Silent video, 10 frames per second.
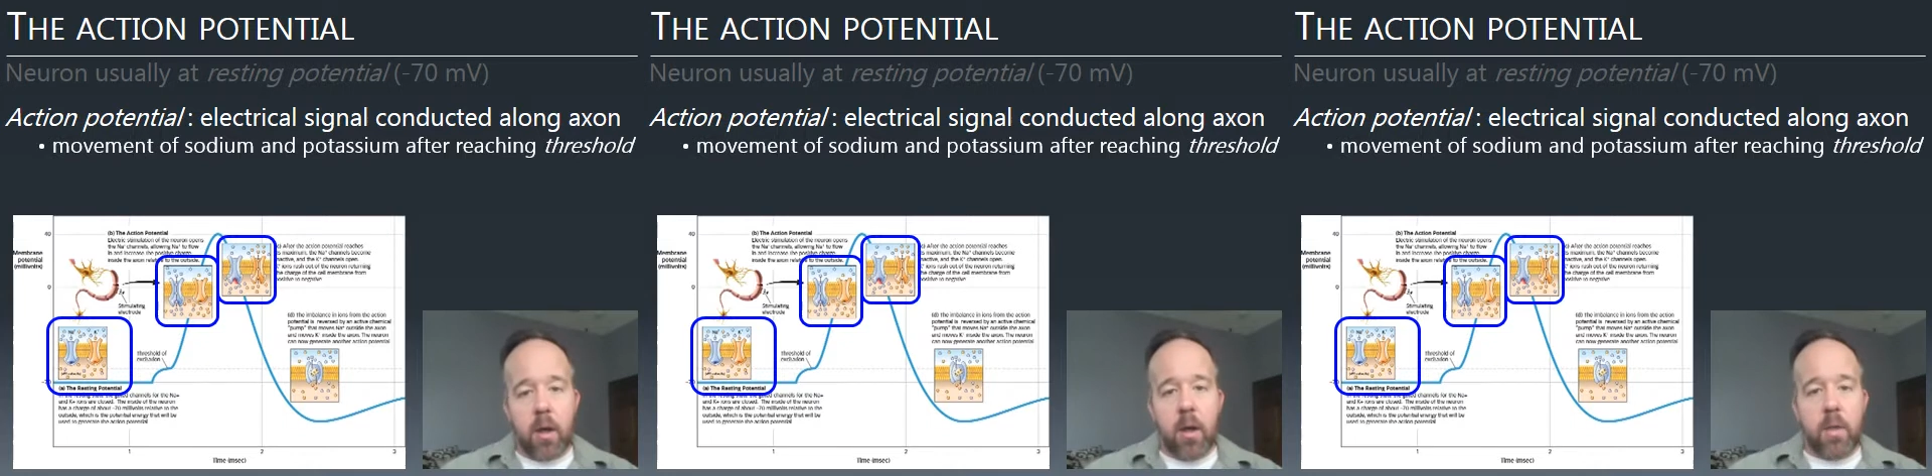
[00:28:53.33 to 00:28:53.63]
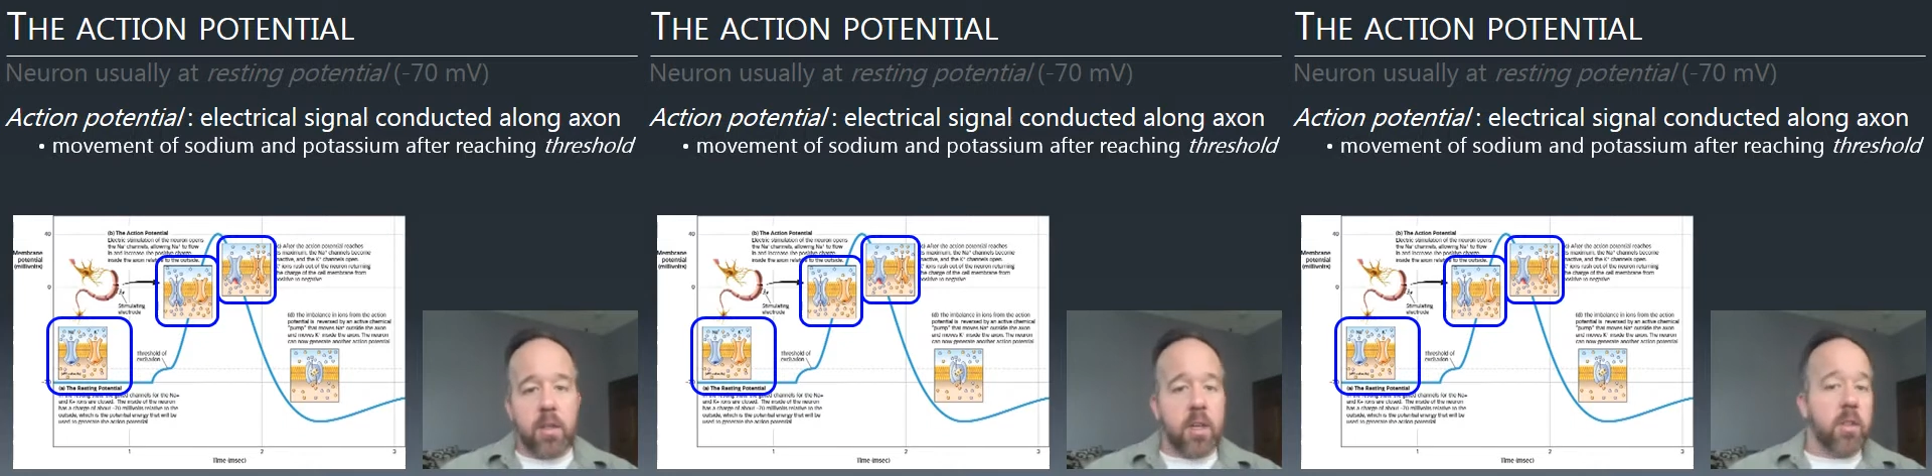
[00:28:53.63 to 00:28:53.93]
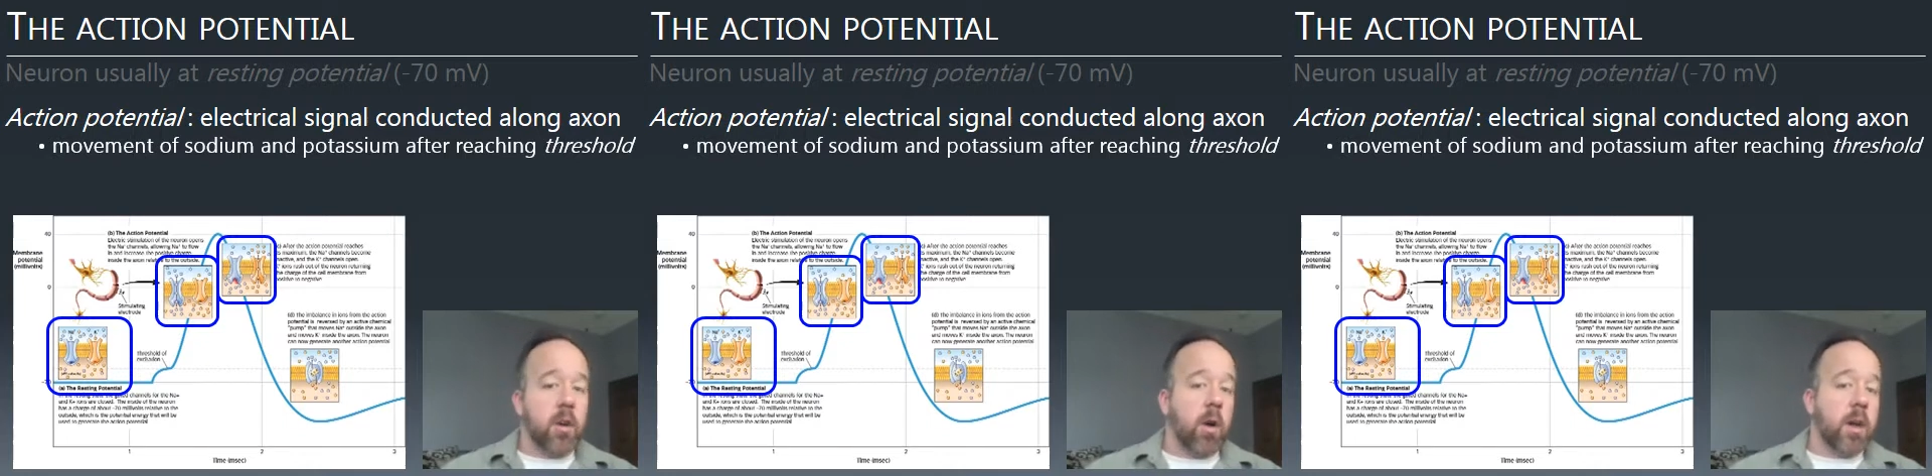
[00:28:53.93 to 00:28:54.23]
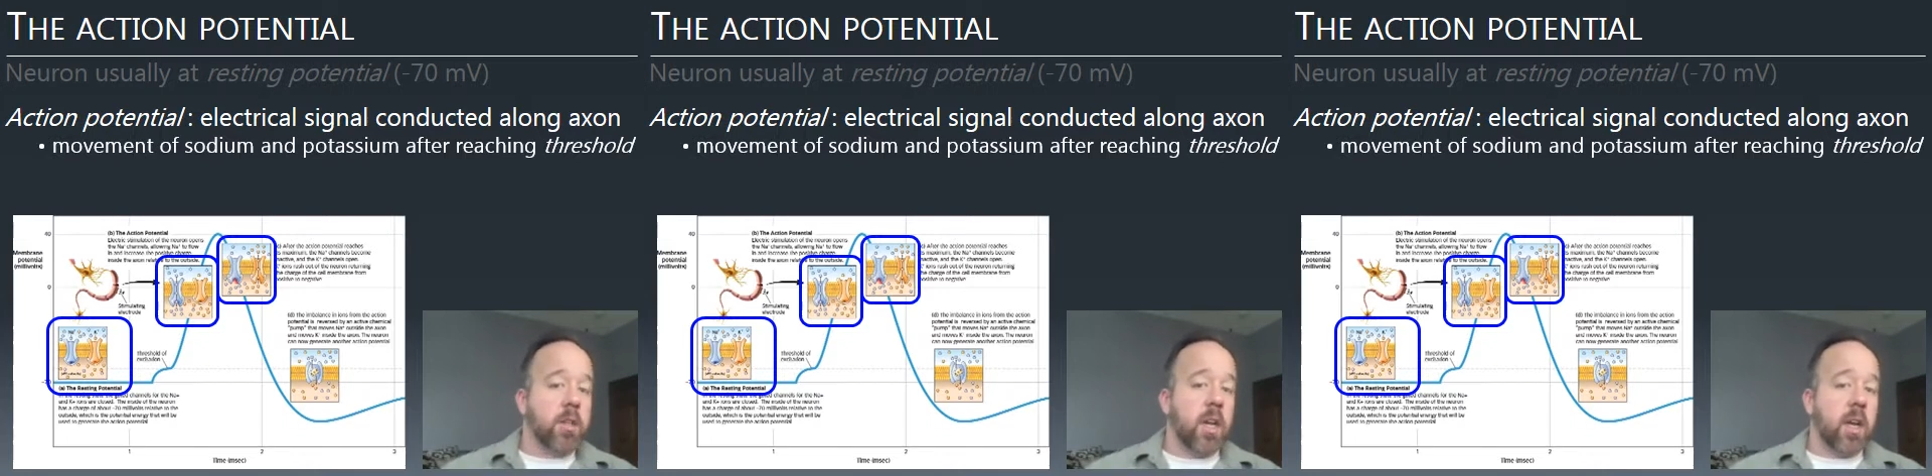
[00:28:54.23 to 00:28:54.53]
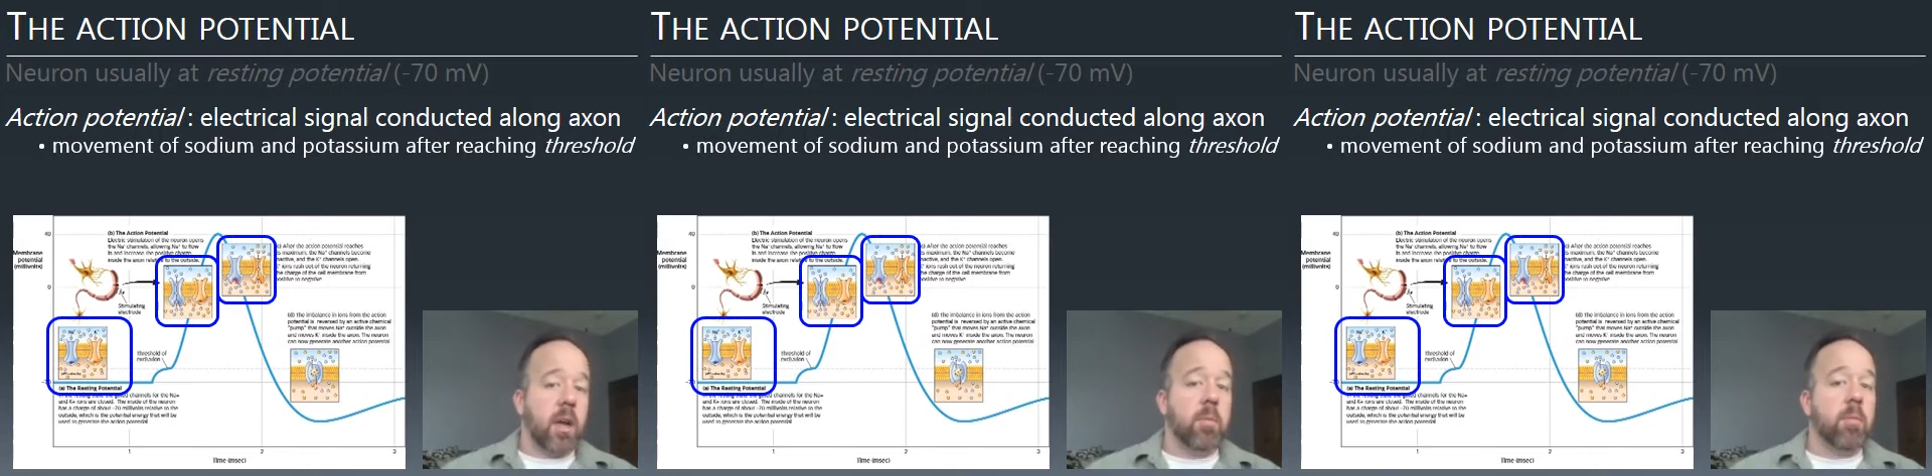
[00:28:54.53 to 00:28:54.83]
The inside of the neuron is
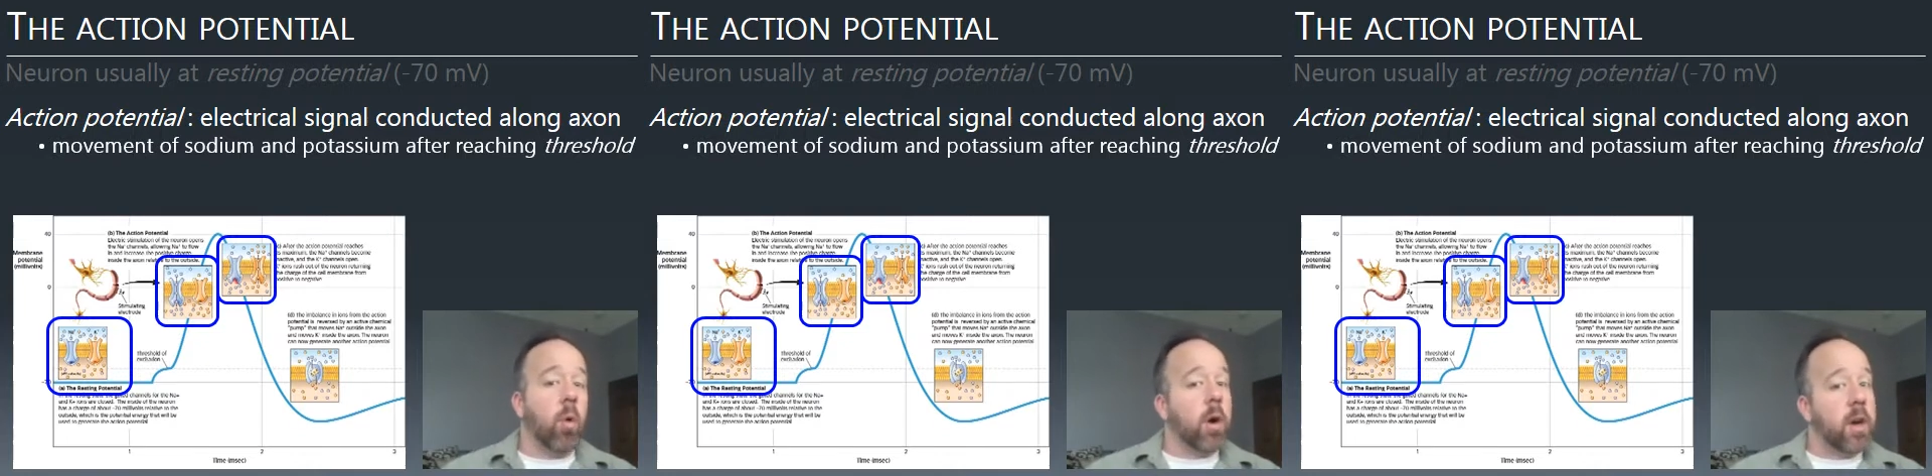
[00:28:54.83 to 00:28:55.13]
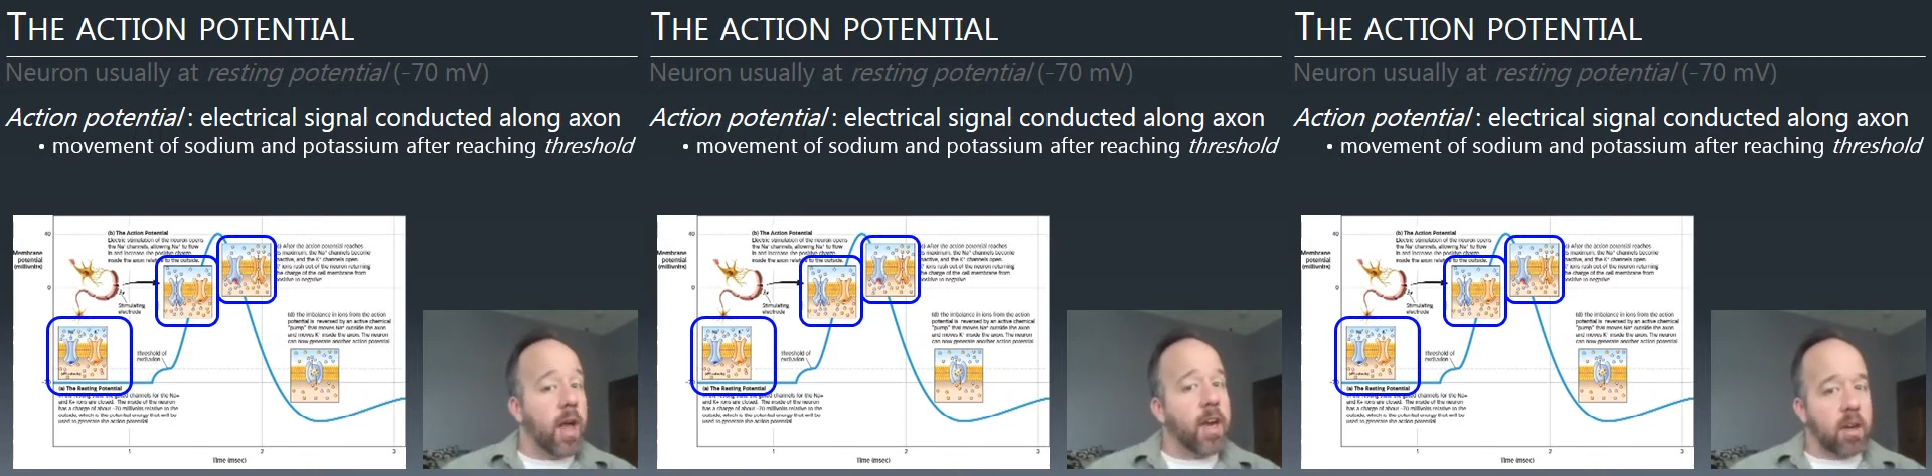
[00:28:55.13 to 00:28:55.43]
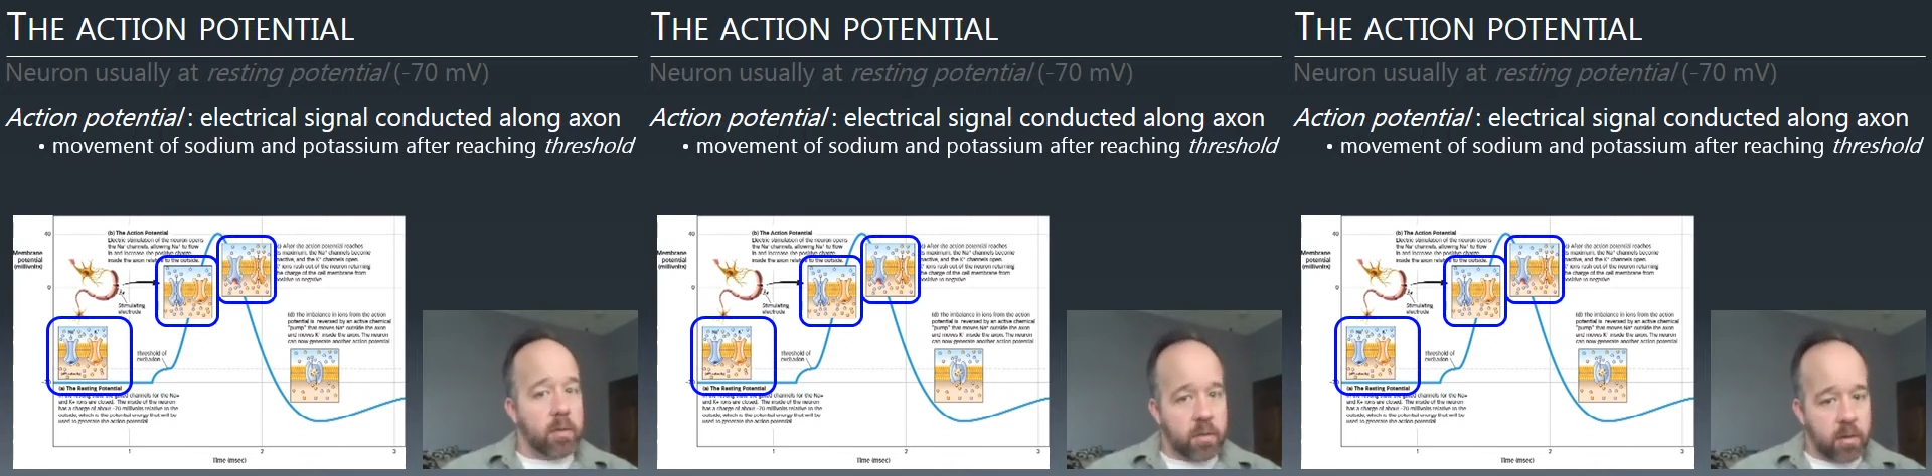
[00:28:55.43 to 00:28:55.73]
getting more negative.